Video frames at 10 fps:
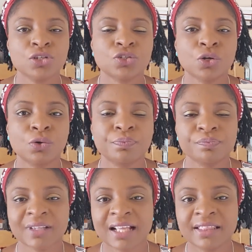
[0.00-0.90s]
So
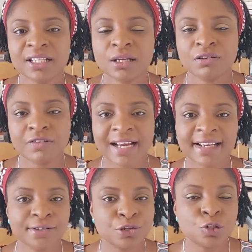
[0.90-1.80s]
I think they'll
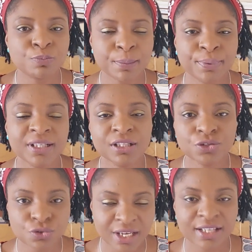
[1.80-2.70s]
rather use people in
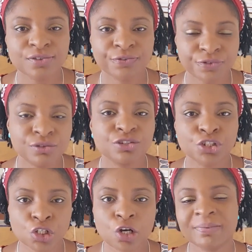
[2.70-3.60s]
the UK to fill the
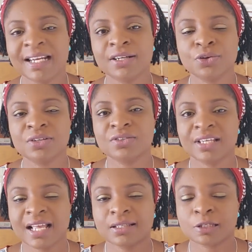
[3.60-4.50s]
job than going to
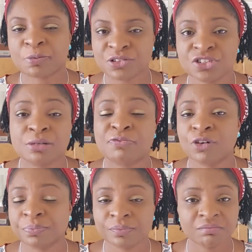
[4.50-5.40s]
get sponsorship
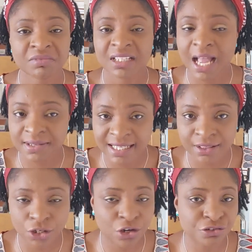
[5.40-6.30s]
from
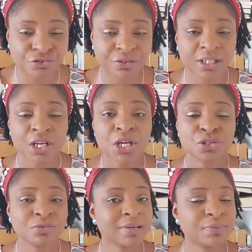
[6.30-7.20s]
outside the country
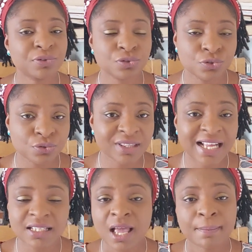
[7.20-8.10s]
to be able to do
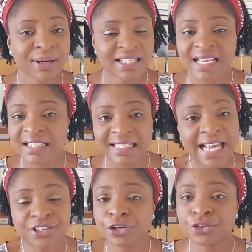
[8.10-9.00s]
that. But as I said,
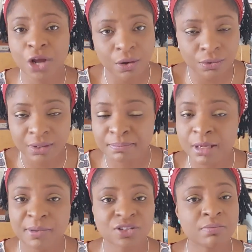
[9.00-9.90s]
I don't know.
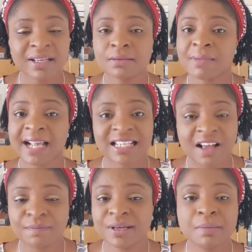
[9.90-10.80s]
Maybe somebody might
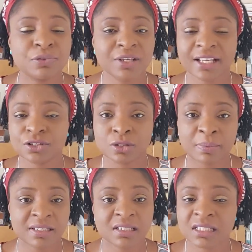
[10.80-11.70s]
have been able to get a
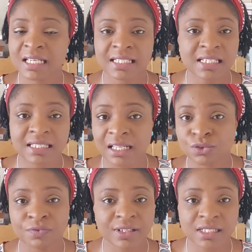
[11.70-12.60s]
job as a teaching
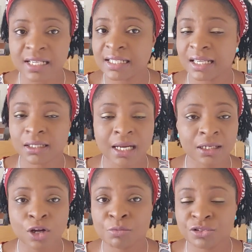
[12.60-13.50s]
assistant overseas and
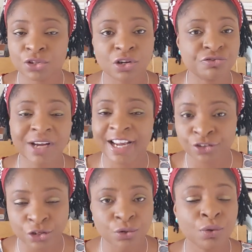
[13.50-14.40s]
come into the country. I
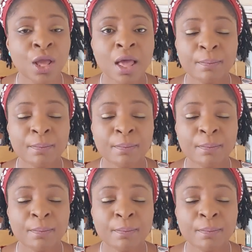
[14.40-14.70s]
don't know.